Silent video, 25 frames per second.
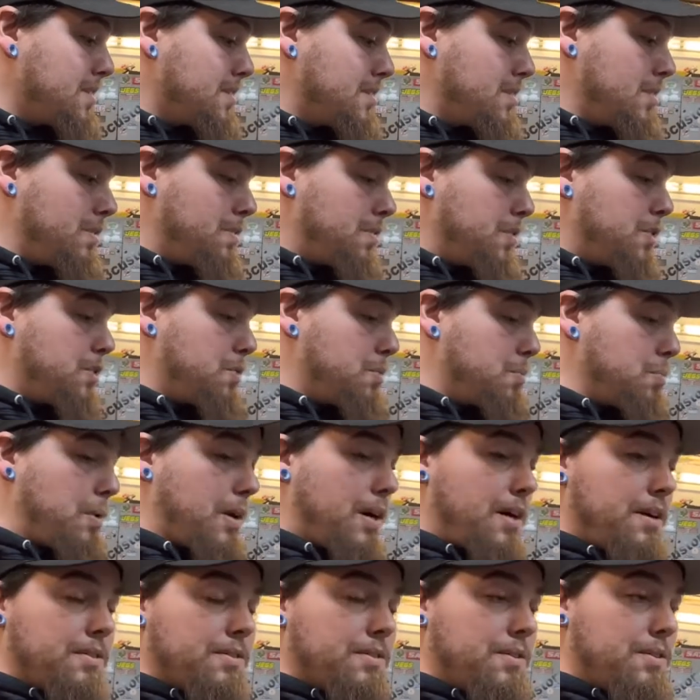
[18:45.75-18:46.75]
So if you just
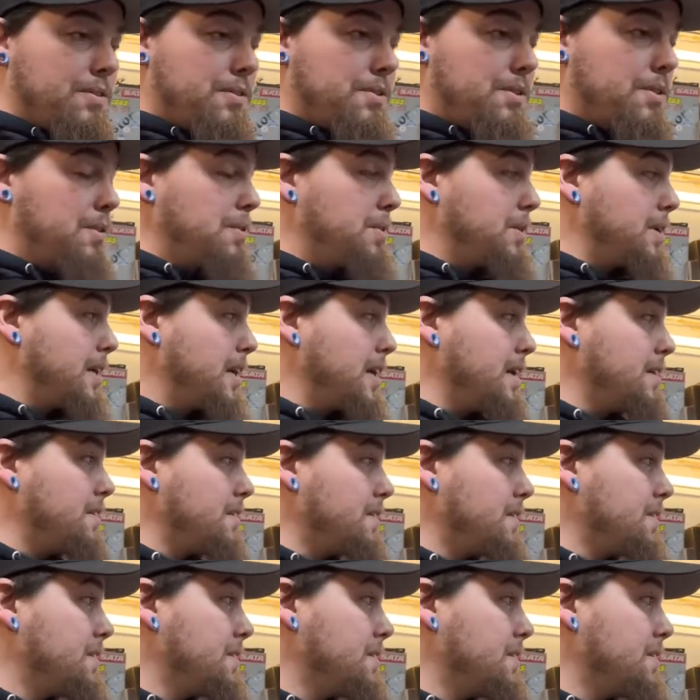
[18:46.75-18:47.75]
wired those two
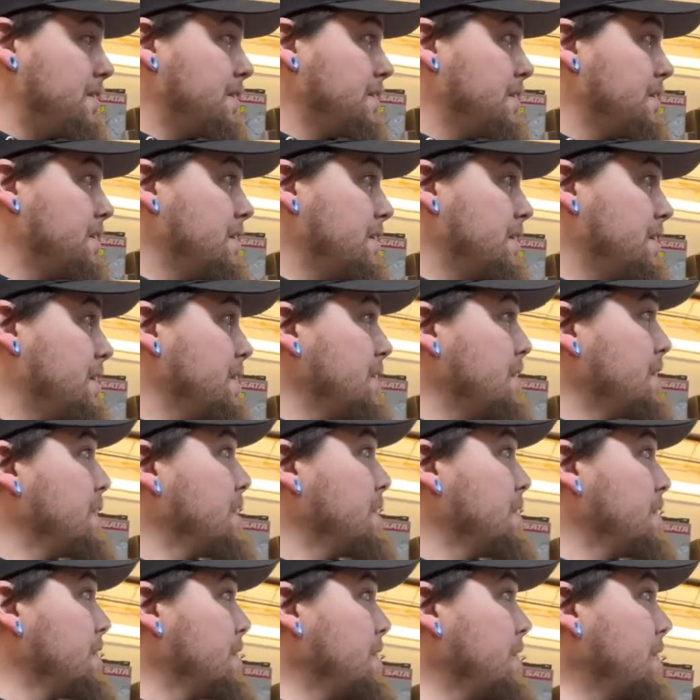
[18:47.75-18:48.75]
together,
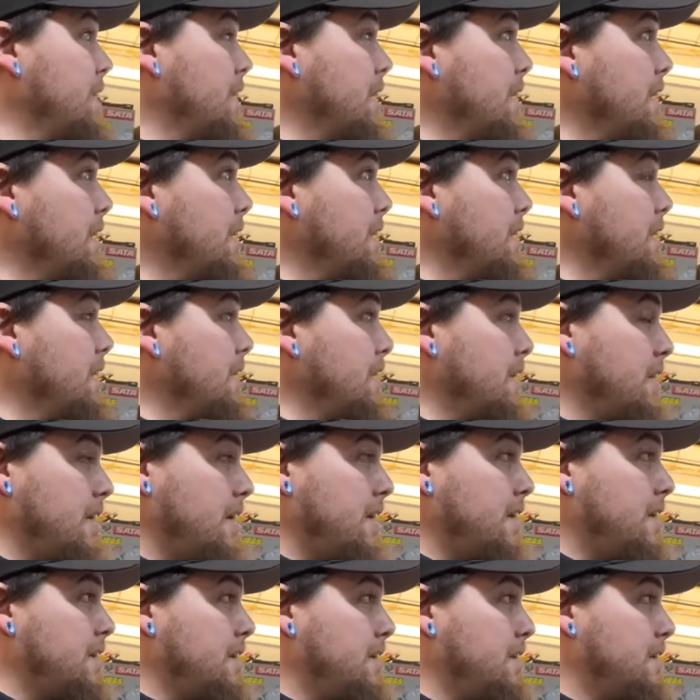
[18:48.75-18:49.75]
and uh,
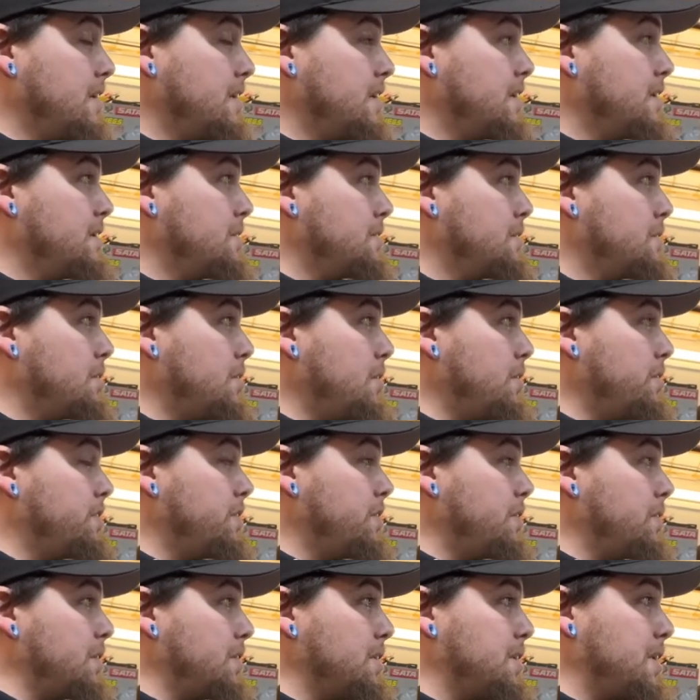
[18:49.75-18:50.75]
got a 12
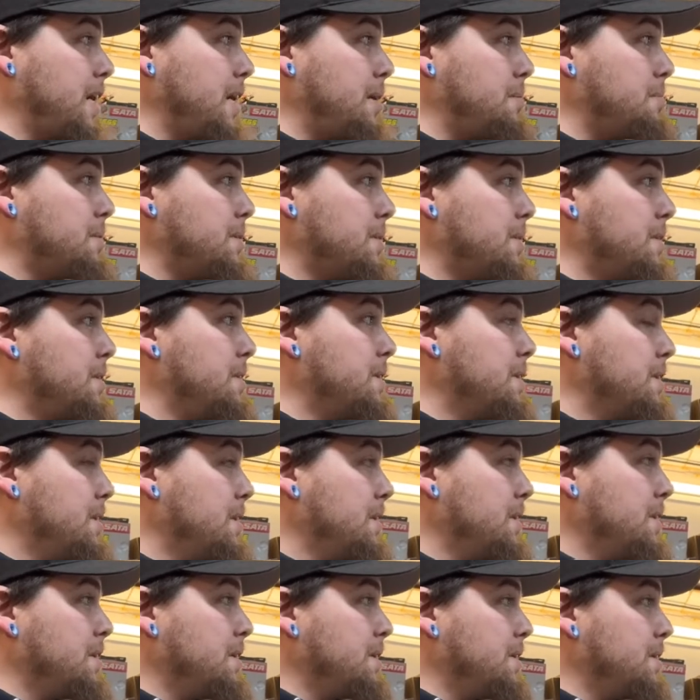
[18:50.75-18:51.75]
volt adapter,
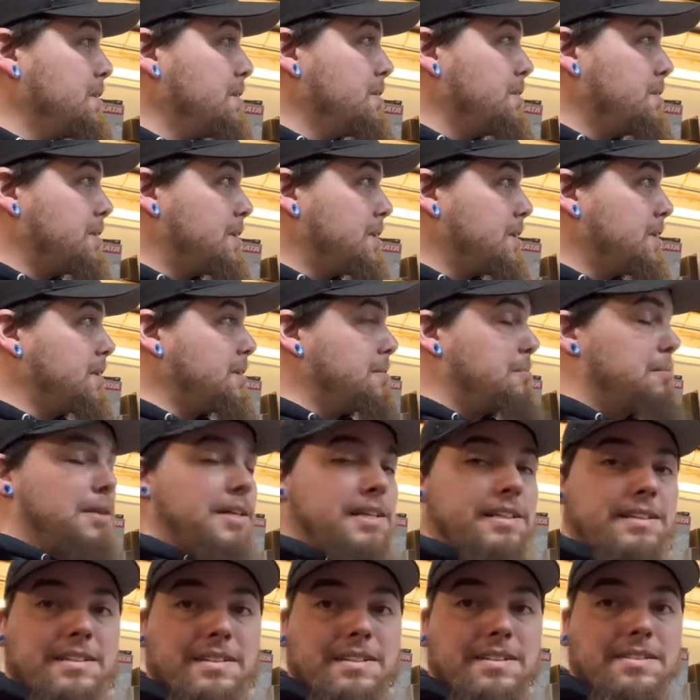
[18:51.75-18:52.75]
you could
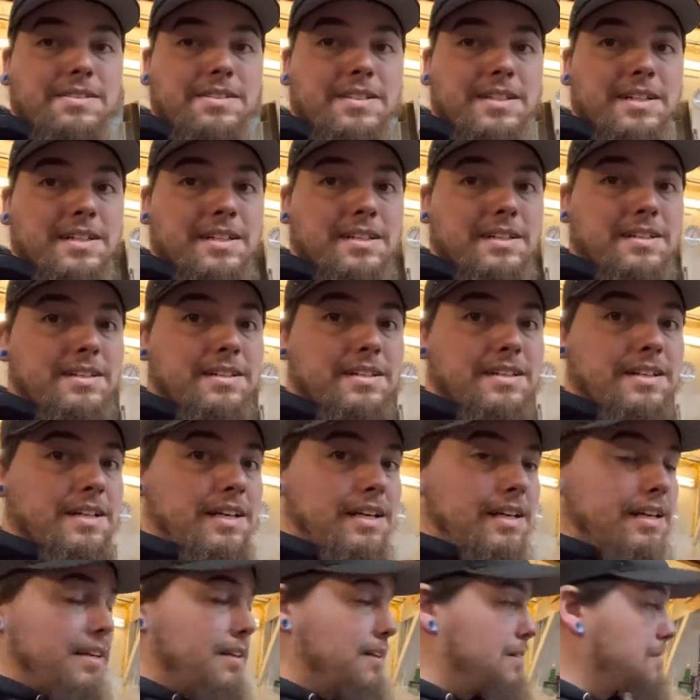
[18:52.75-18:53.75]
make this thing
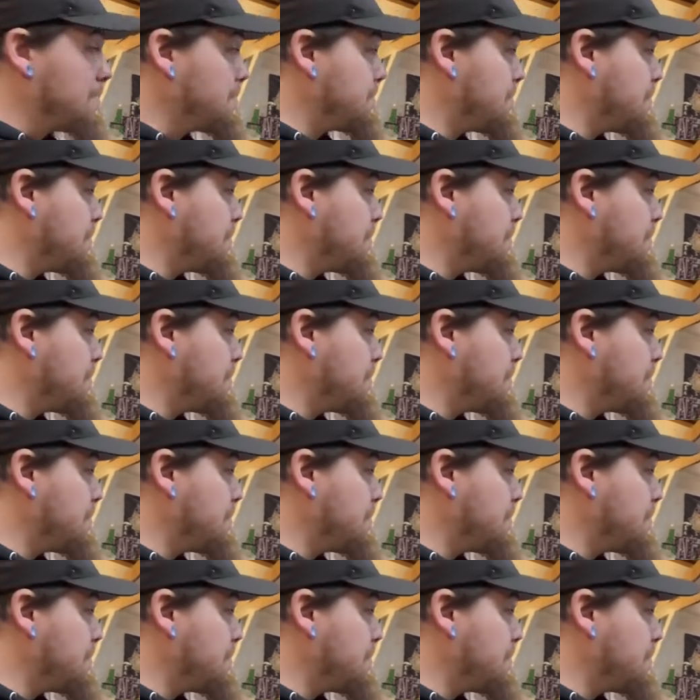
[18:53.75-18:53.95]
and